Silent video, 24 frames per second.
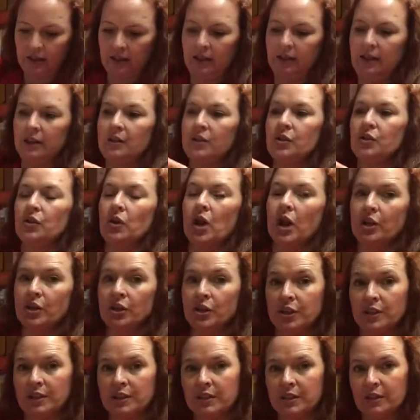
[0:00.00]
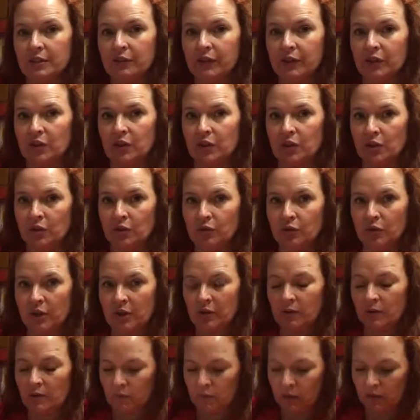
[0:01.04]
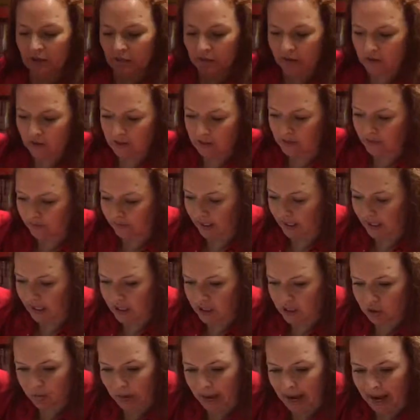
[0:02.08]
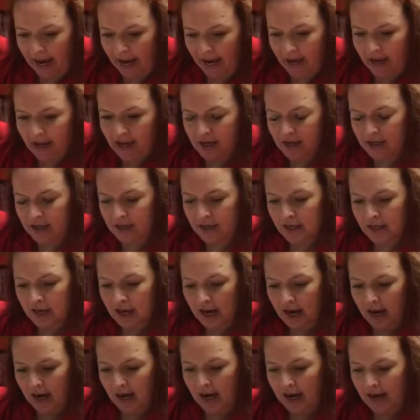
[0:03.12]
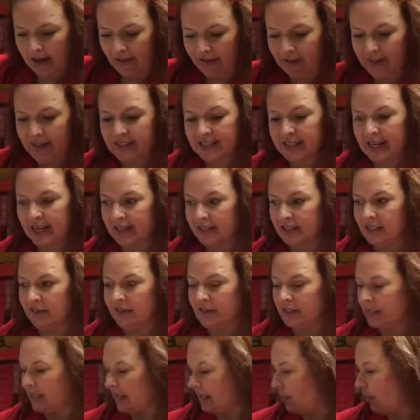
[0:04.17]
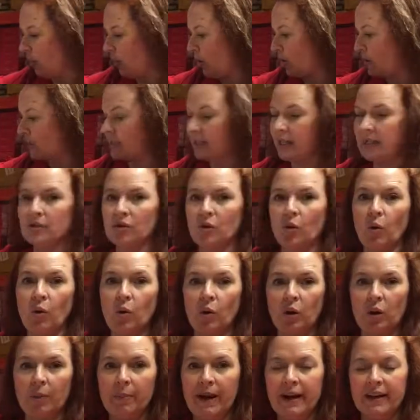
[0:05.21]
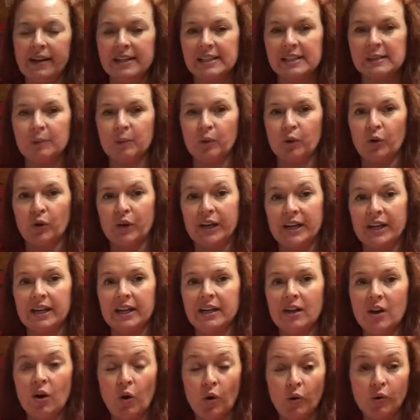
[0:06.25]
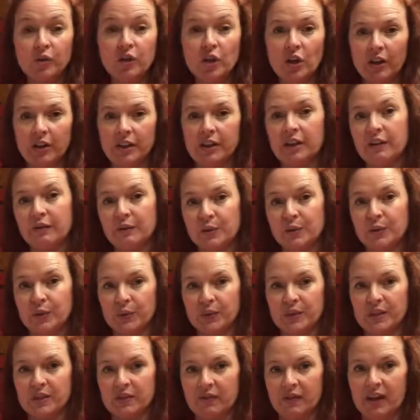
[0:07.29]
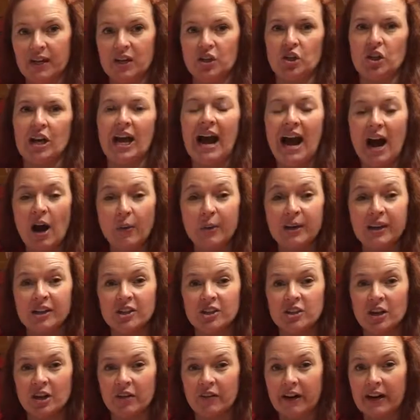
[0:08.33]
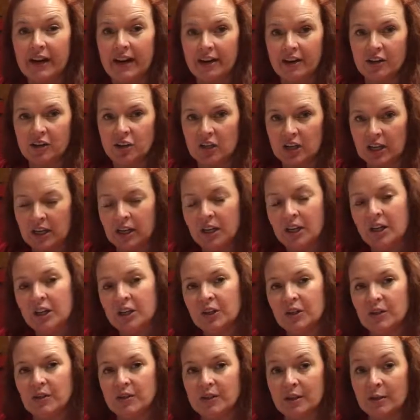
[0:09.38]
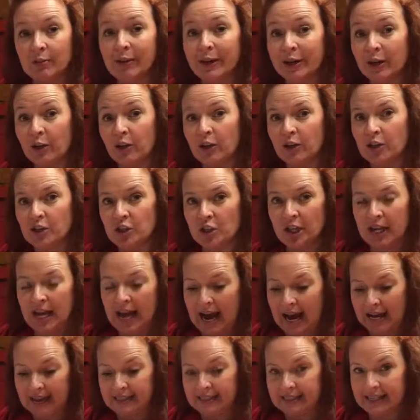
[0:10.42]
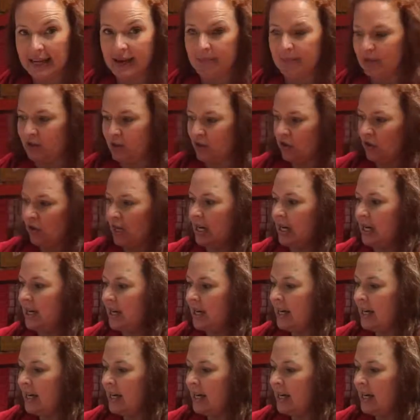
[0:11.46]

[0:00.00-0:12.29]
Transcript: instructions for the children, one of those for each pair, and this activity box is all about exploring alternative sources of energy, how we can generate energy using biology and chemistry.